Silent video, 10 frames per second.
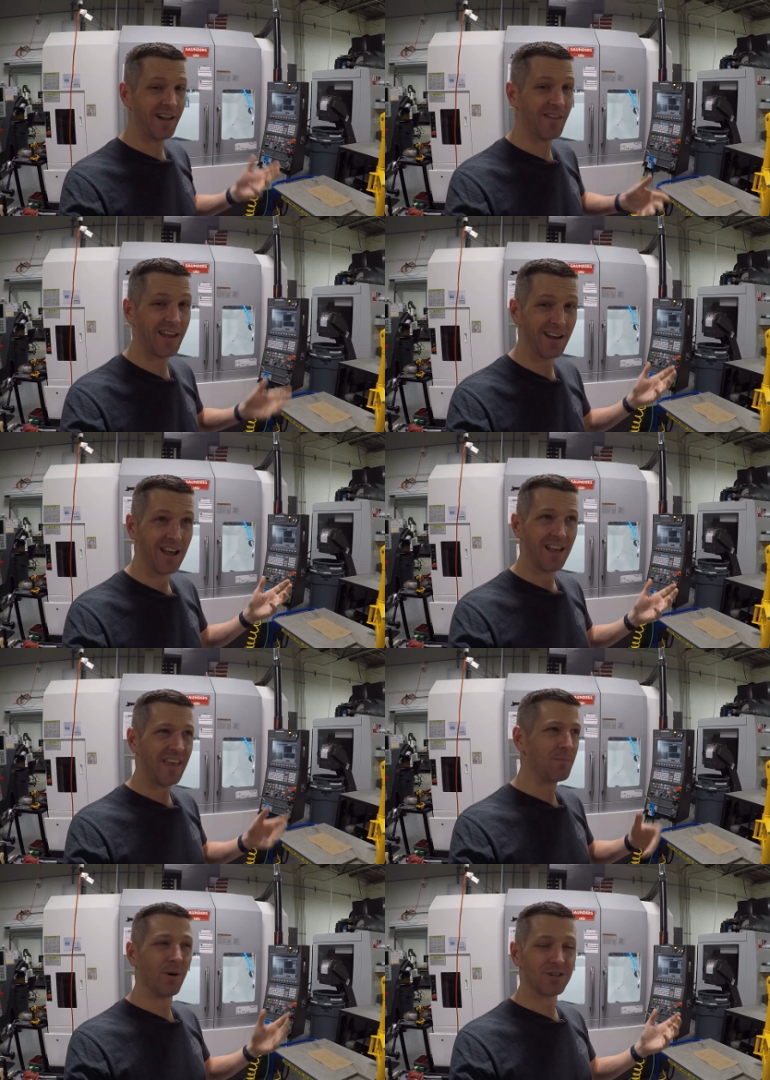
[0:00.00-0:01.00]
and then
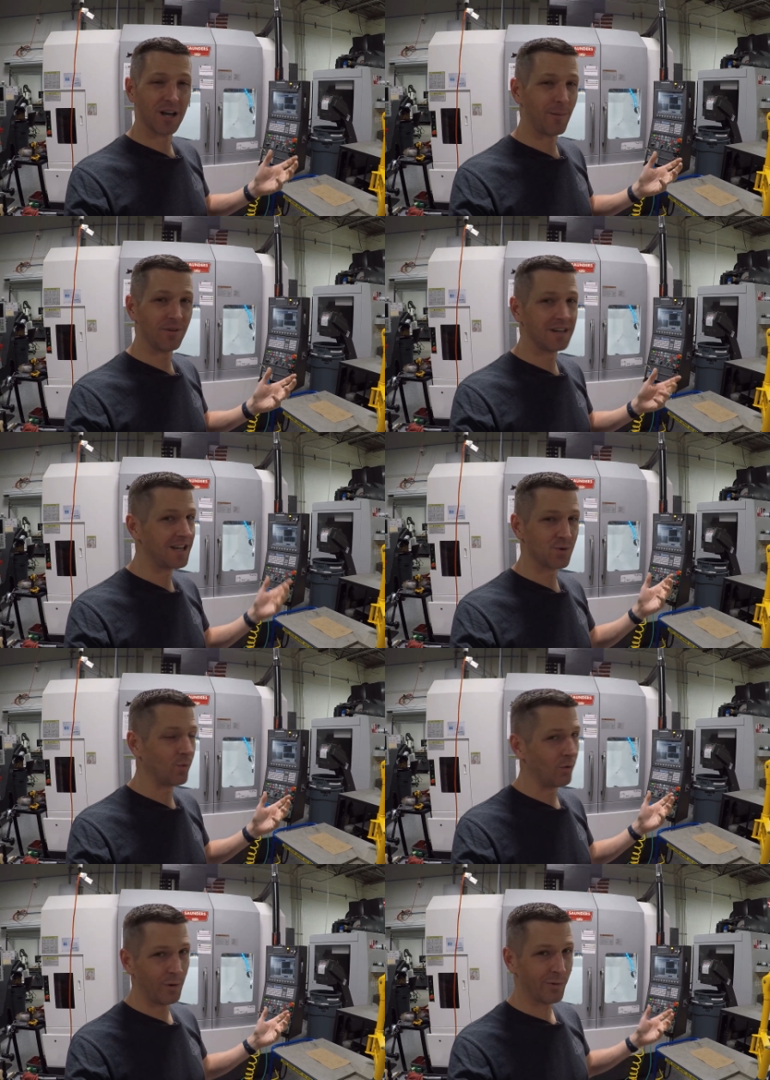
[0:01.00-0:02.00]
they booked a couple of days.
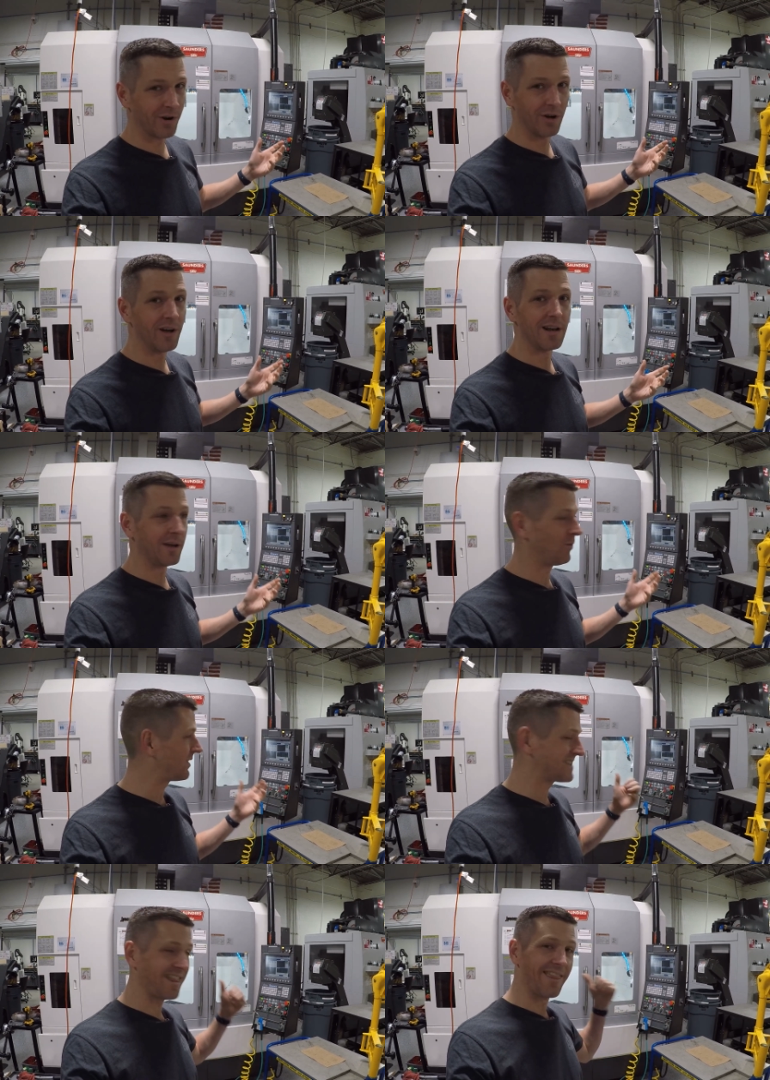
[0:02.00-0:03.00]
We were good. It
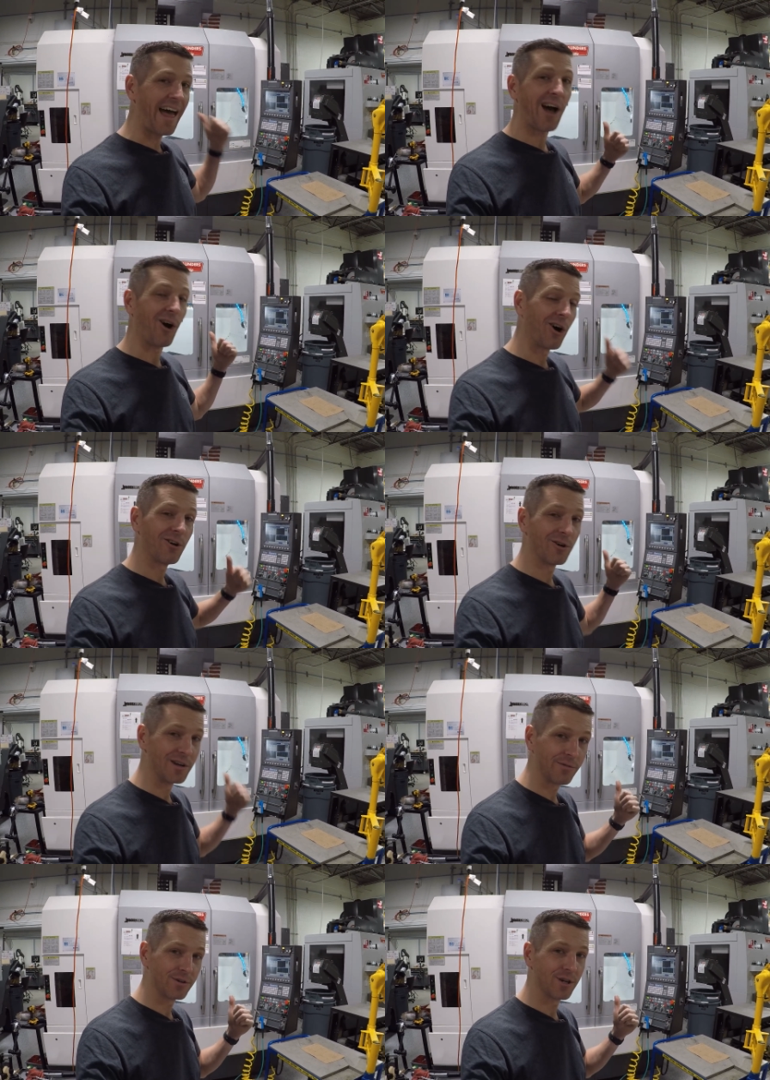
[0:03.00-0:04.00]
wasn't that hard or
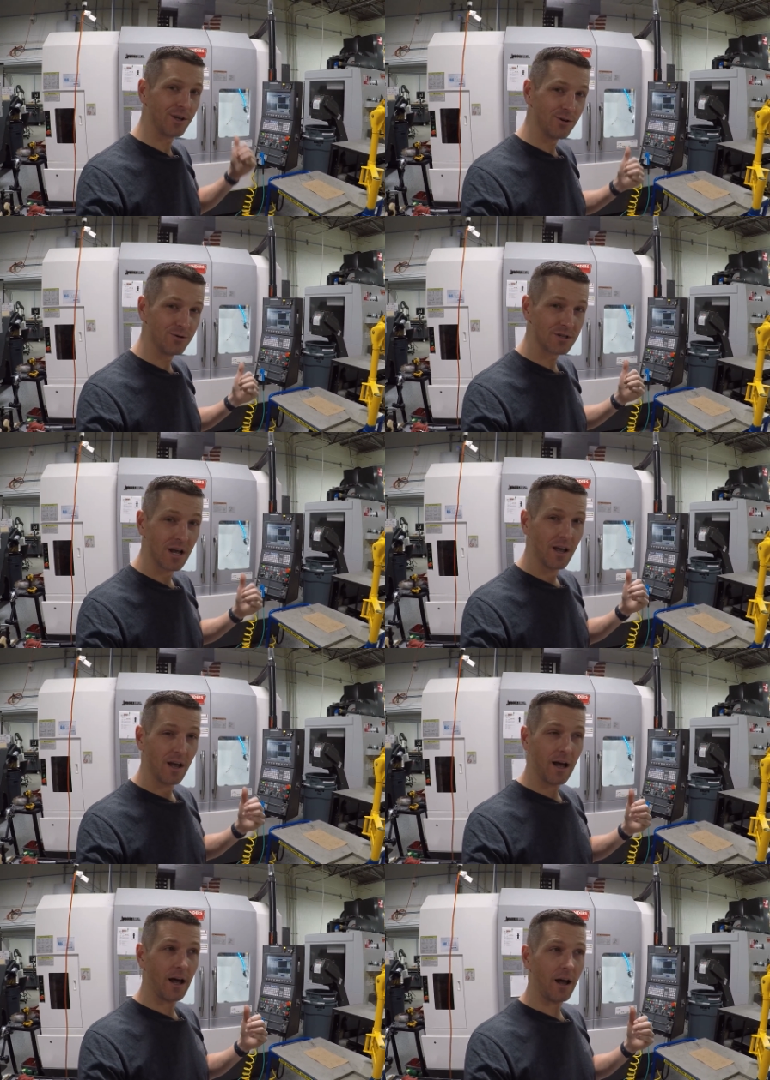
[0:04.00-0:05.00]
different to use.
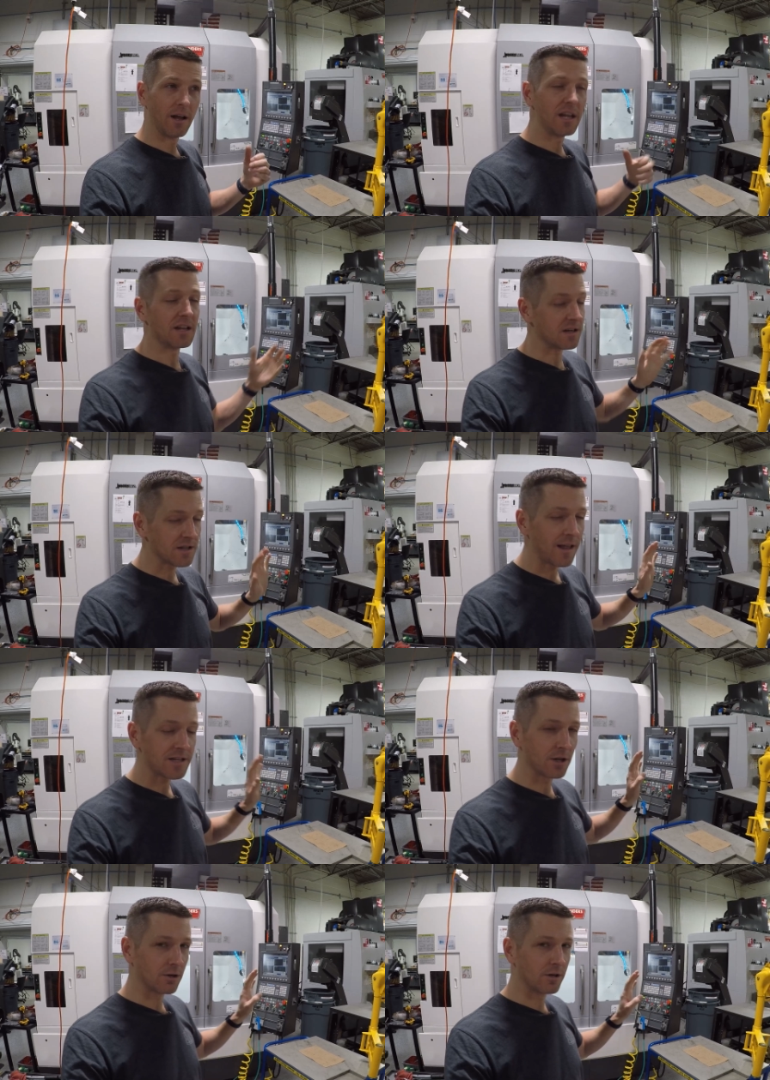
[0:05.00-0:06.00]
Uh, there's a lot
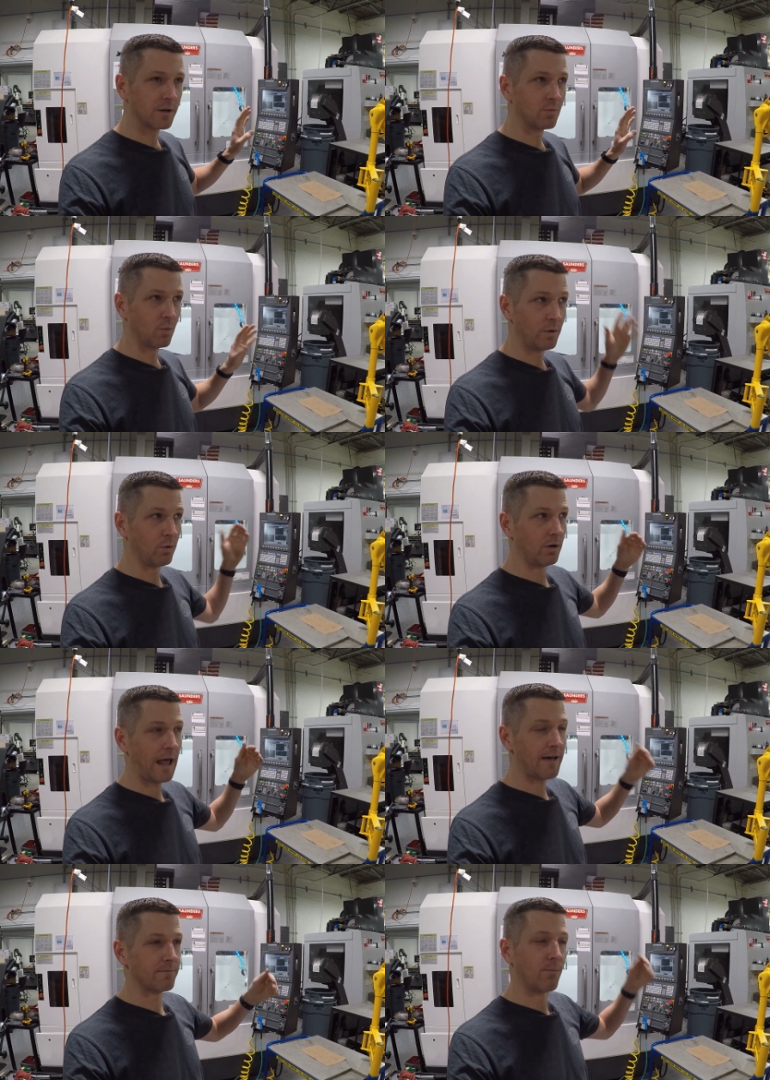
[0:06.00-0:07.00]
to learn, and we will
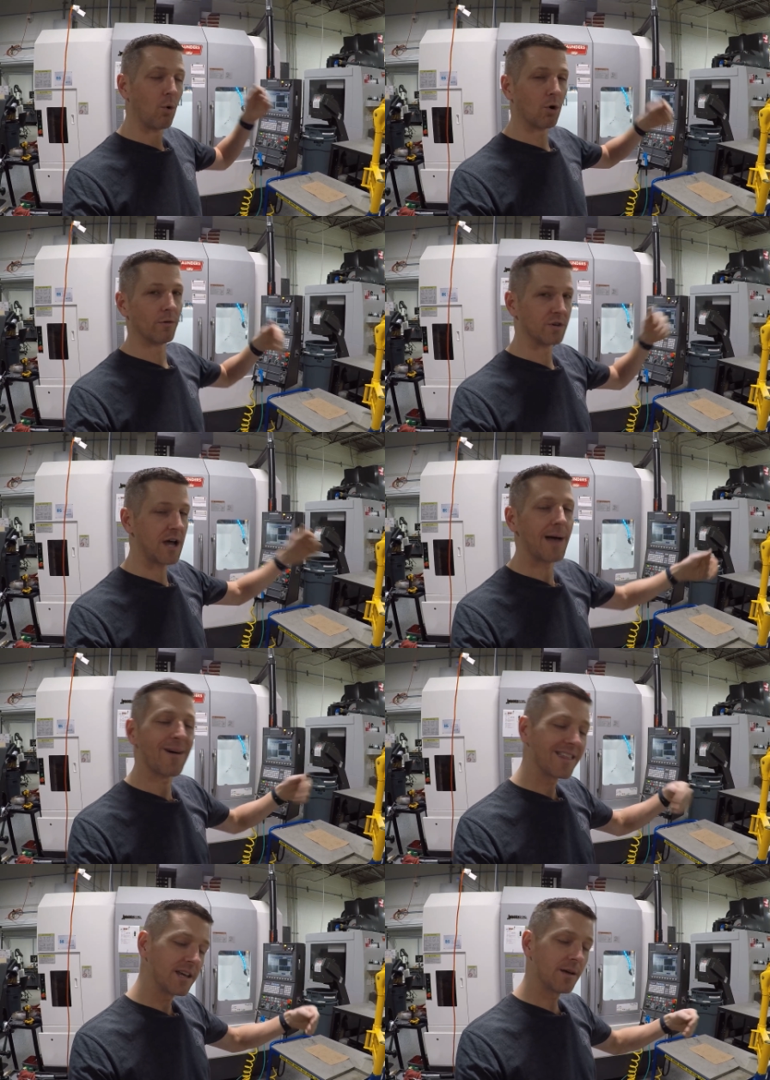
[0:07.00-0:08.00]
have more over time, I
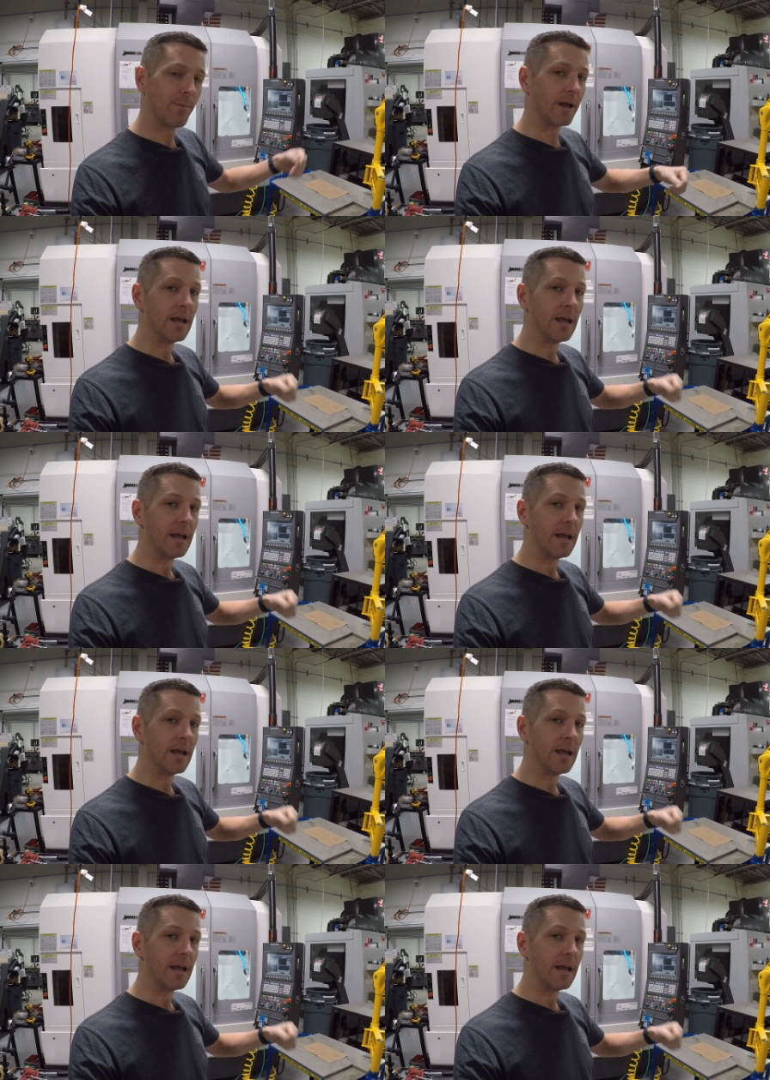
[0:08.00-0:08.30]
think. But